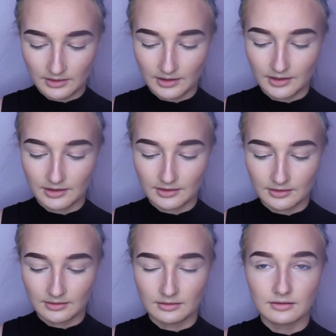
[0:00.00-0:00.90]

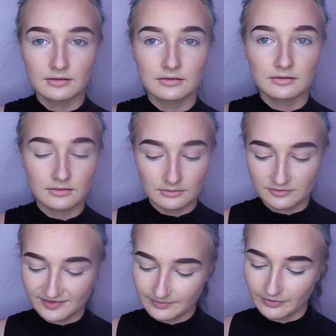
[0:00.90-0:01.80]
And
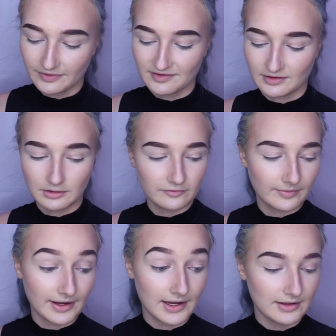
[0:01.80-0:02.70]
just put this all over
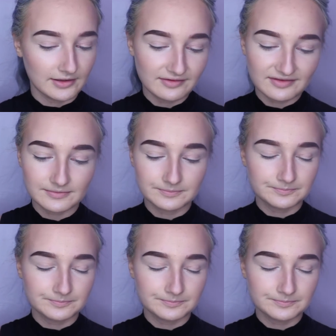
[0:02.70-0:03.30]
my eyelids.